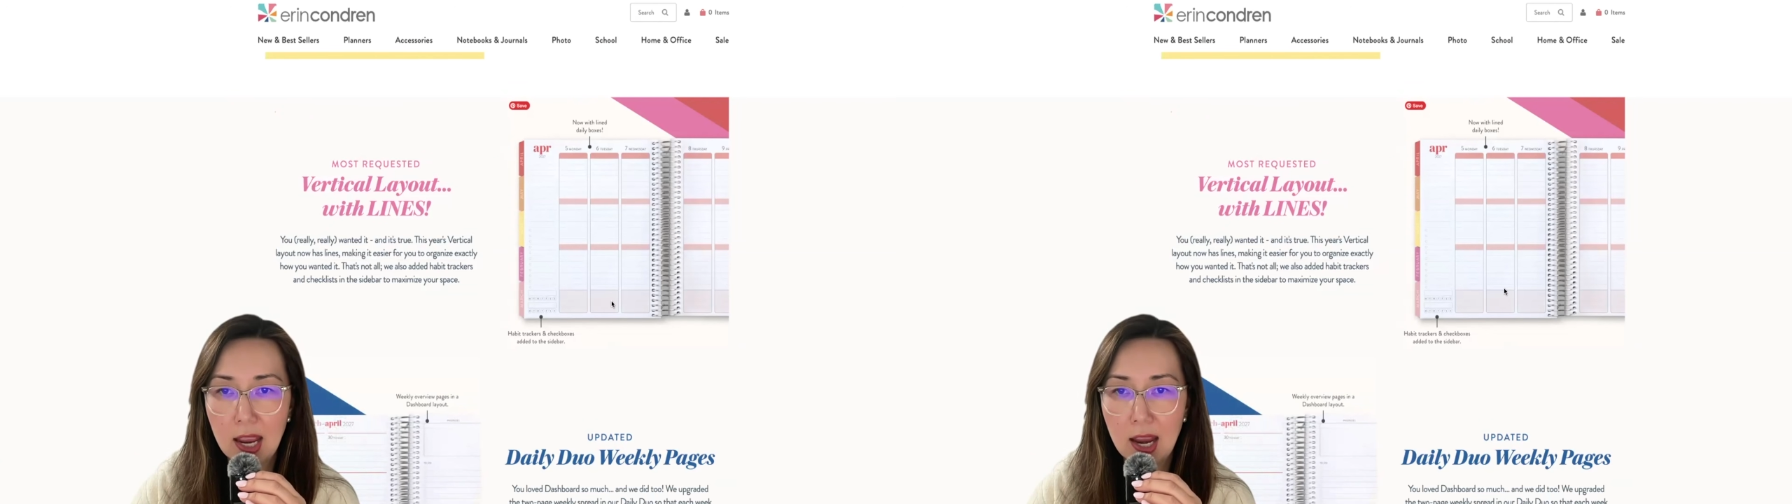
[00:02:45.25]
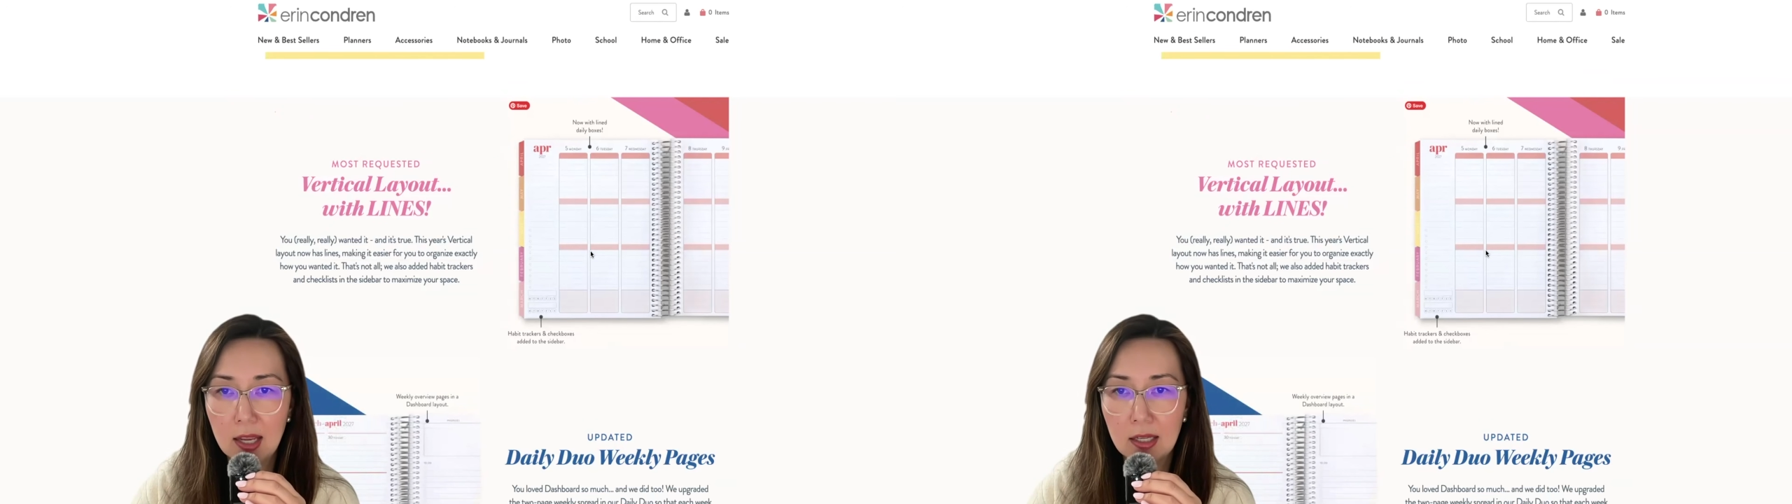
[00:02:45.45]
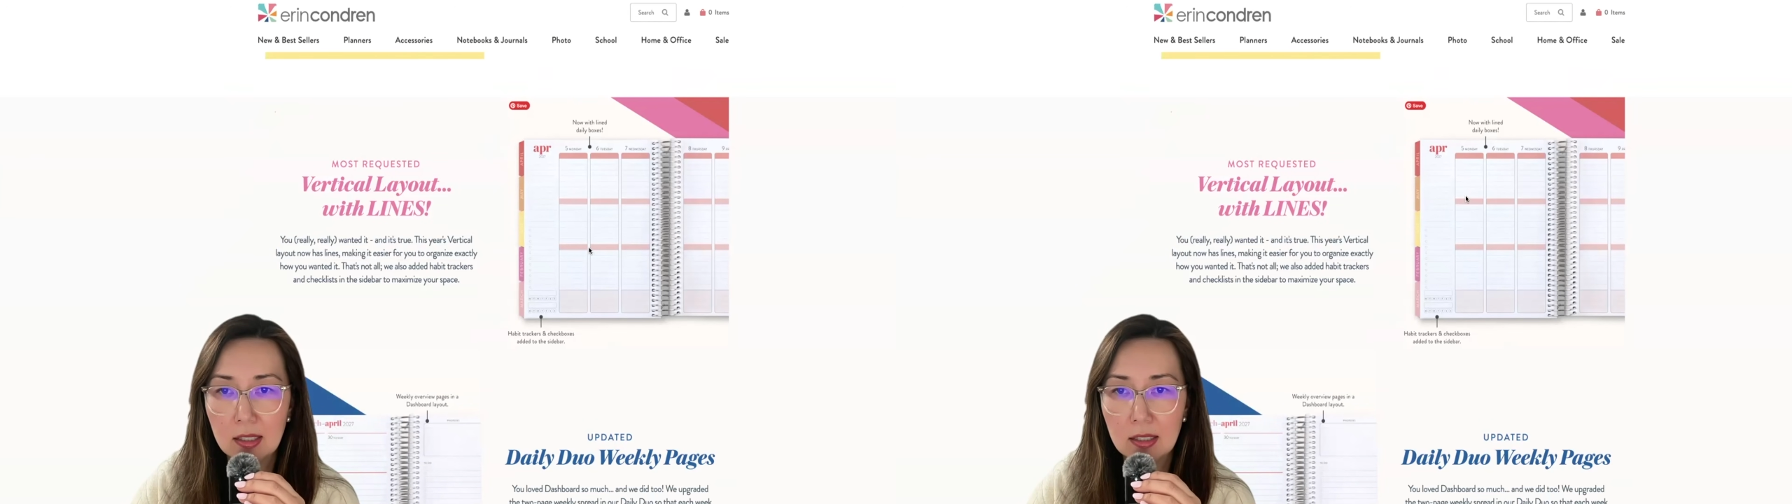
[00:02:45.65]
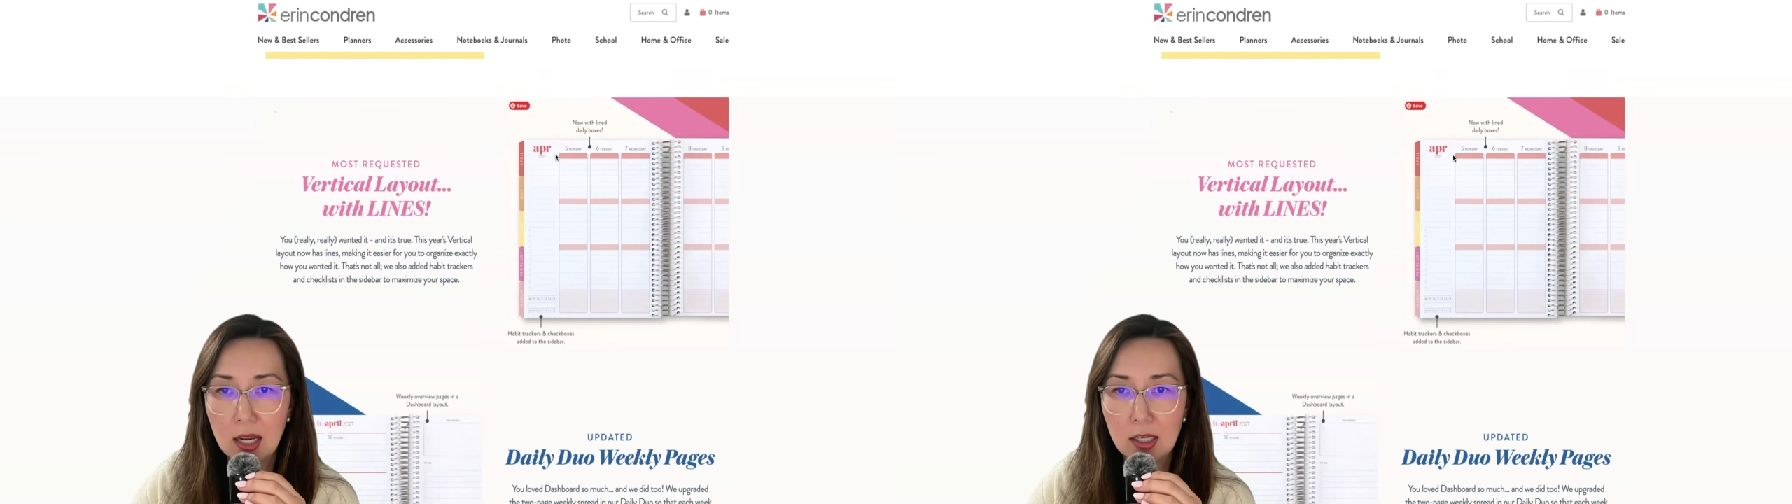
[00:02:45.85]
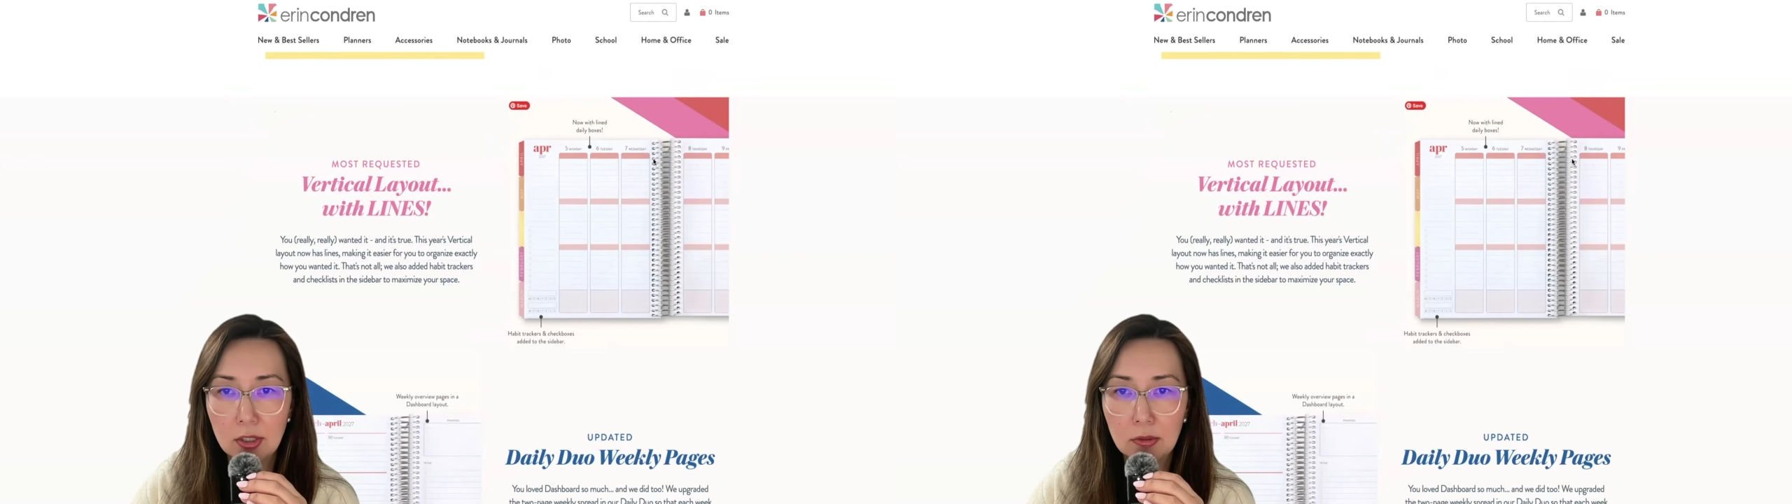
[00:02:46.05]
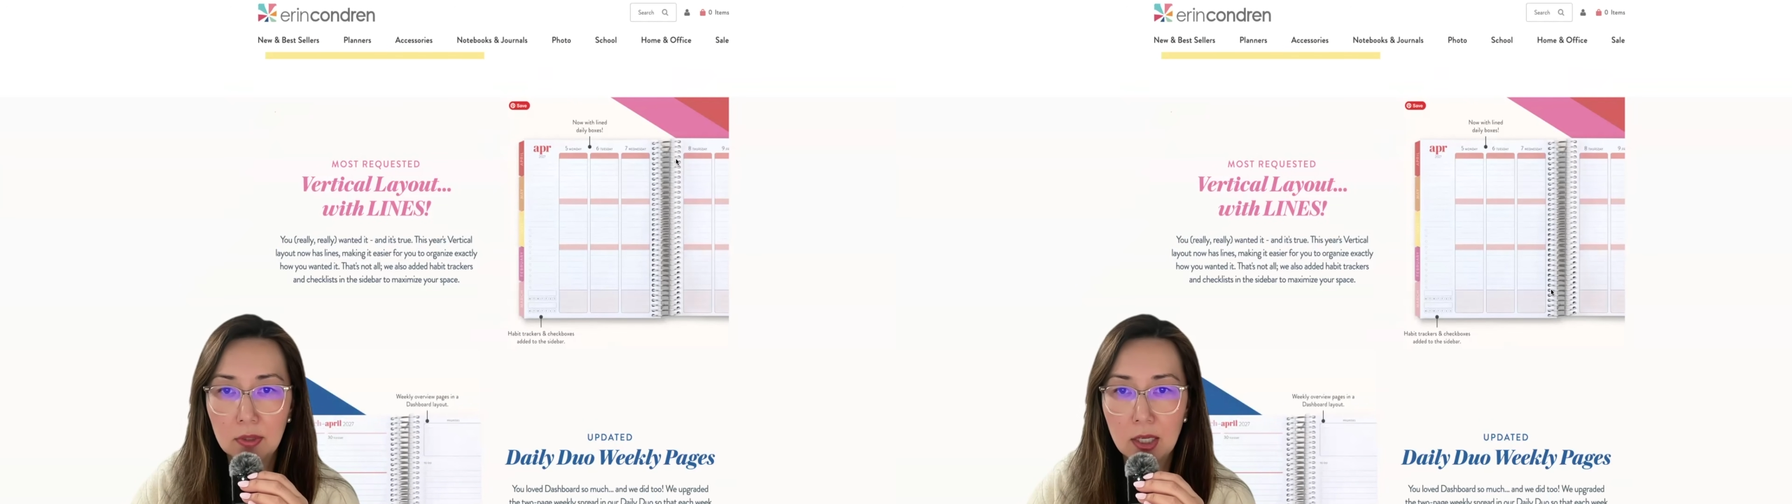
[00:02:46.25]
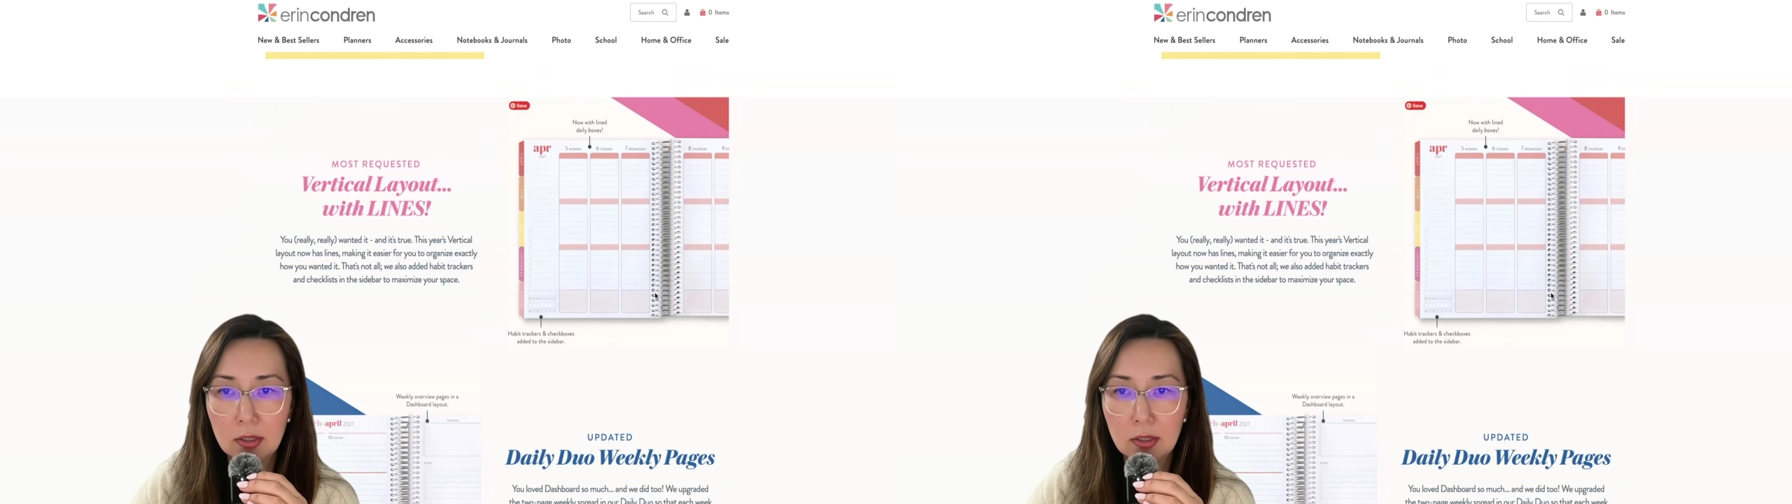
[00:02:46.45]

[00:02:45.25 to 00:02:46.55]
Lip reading: And I do